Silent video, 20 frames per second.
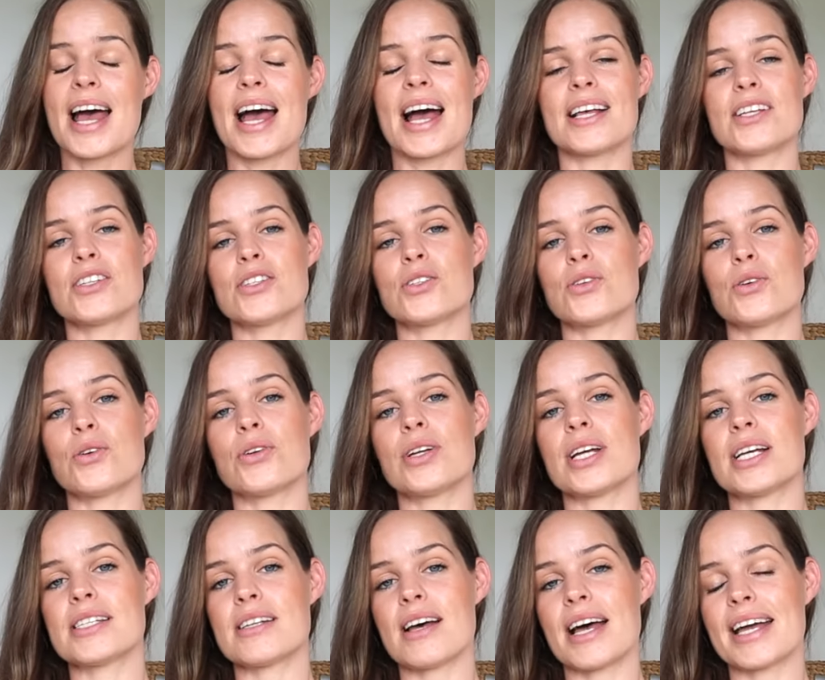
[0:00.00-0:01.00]
As soon
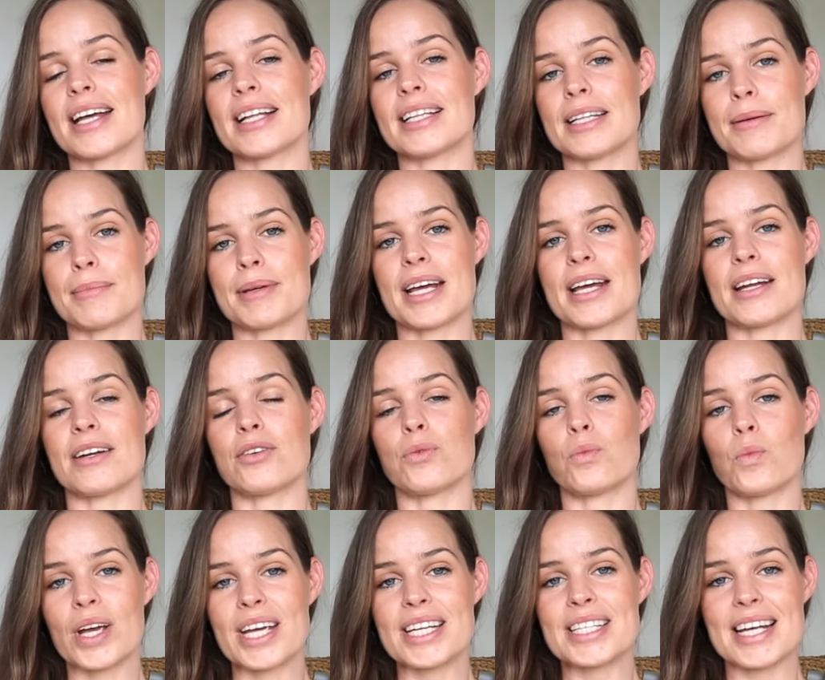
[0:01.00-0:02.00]
as I eliminated
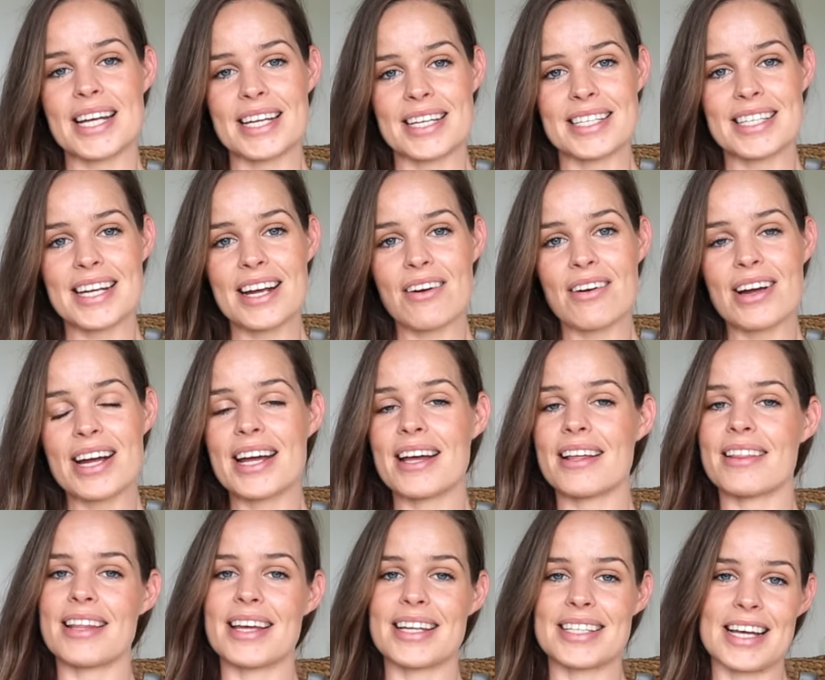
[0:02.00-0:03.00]
wheat and dairy,
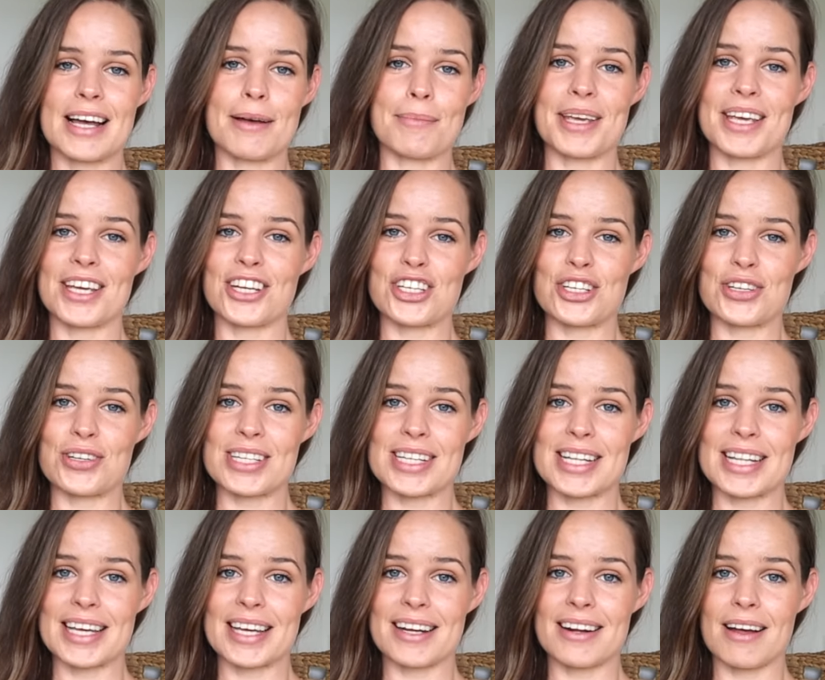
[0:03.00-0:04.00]
their tummy issues
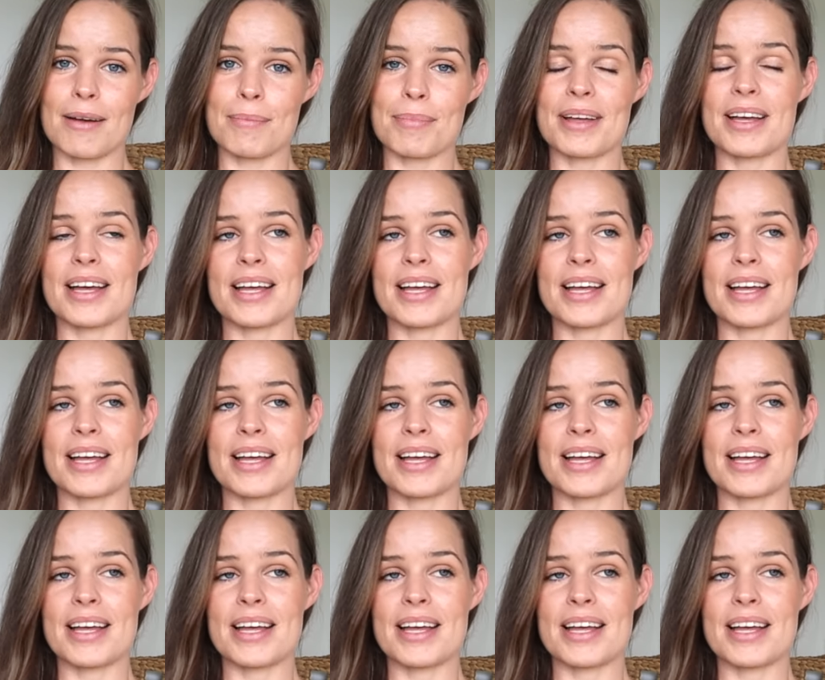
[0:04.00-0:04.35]
cleared up.